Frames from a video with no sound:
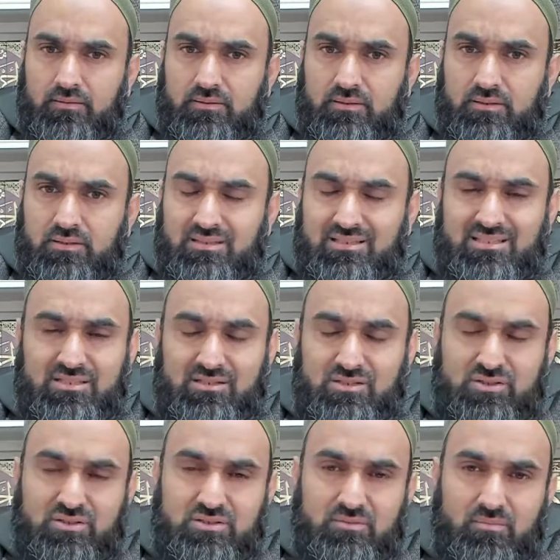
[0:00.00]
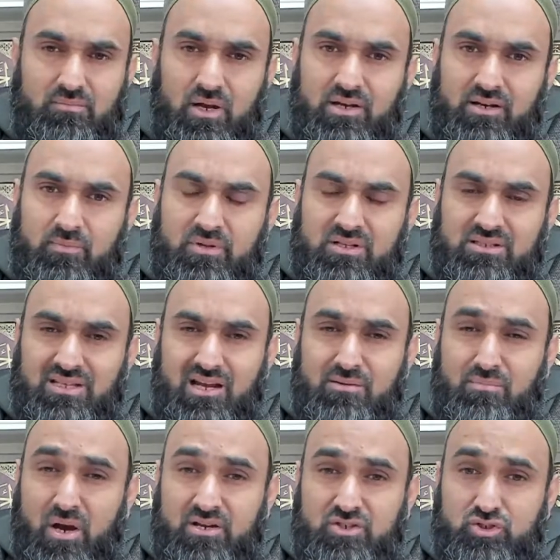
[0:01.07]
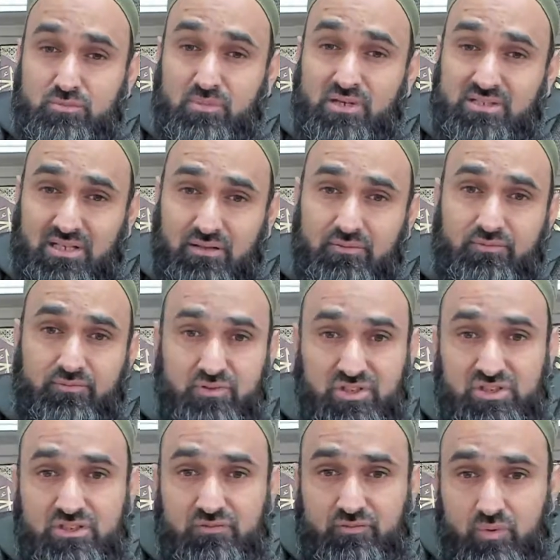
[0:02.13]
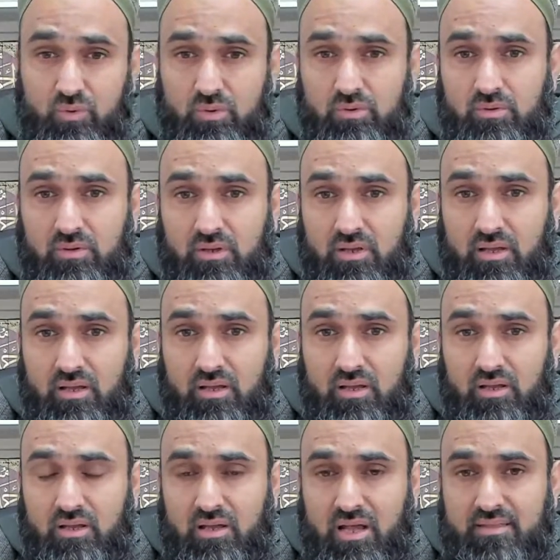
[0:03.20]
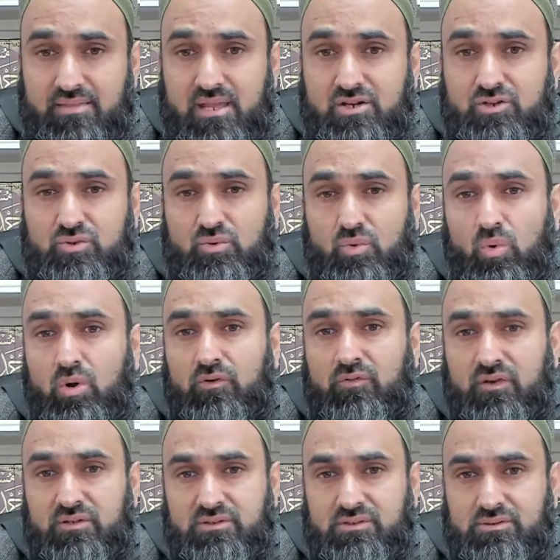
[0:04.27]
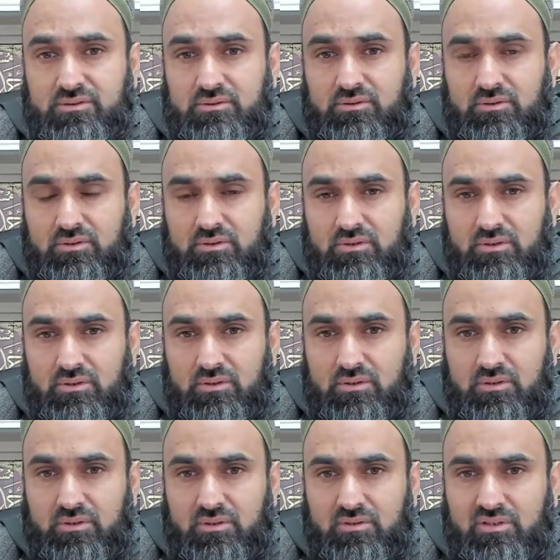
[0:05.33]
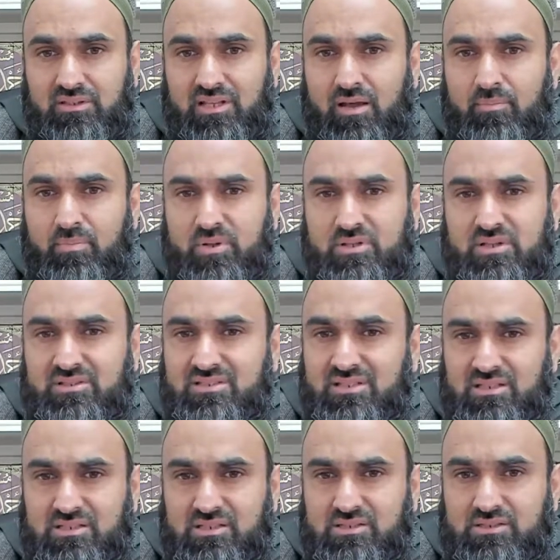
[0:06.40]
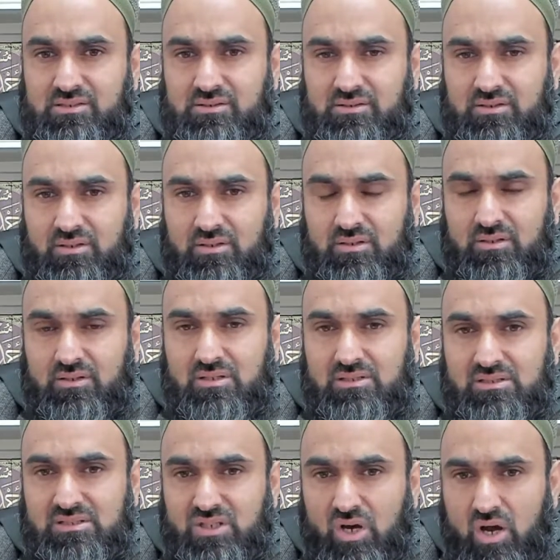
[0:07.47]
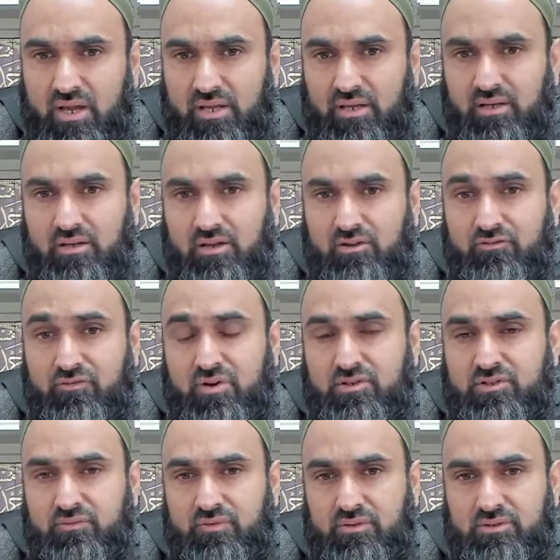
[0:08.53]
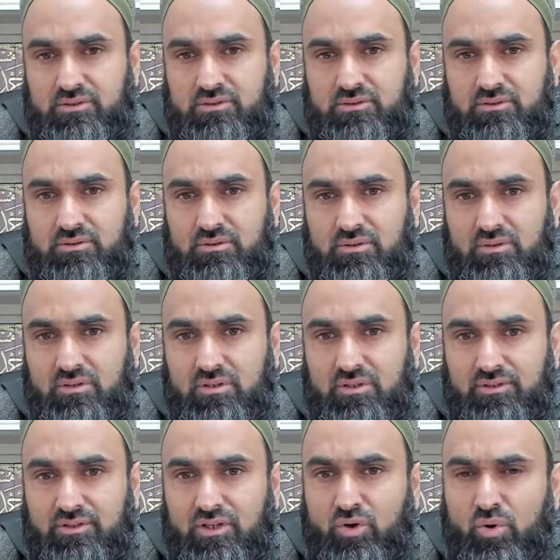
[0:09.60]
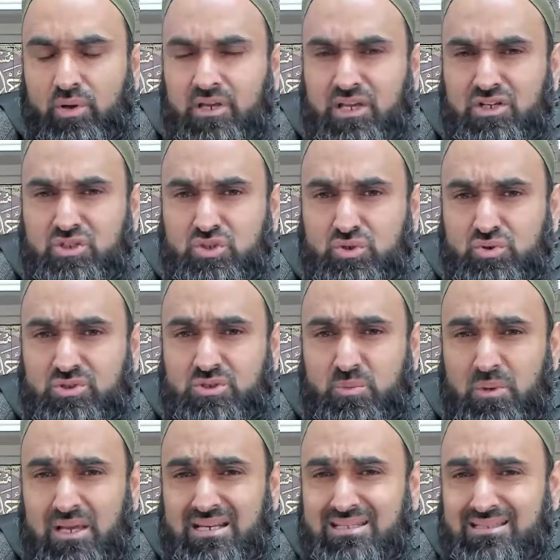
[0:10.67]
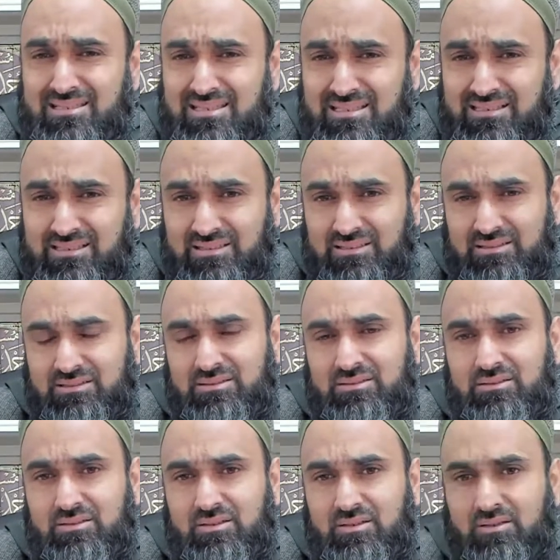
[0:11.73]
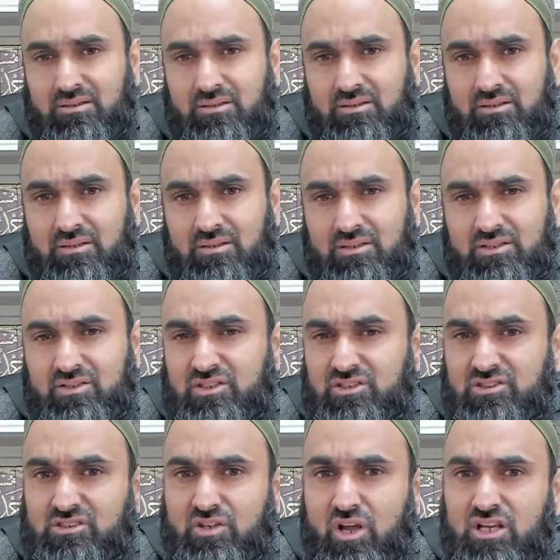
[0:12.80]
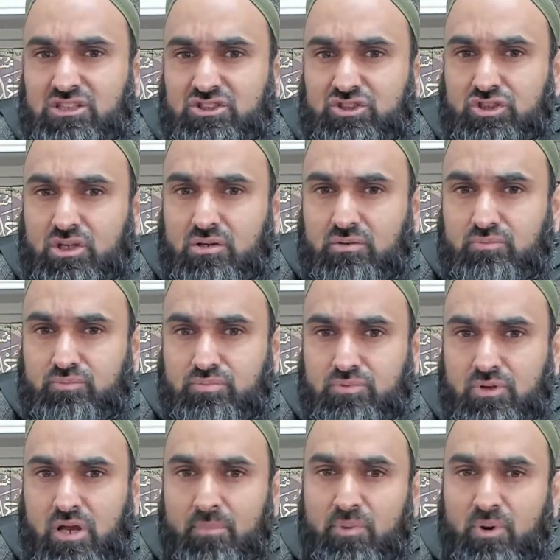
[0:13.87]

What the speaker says: This is, my dear brothers, a reminder to myself first and foremost, and then to all of us, that there are brothers and sisters dying in front of us. They're going into severe diseases. In this last couple of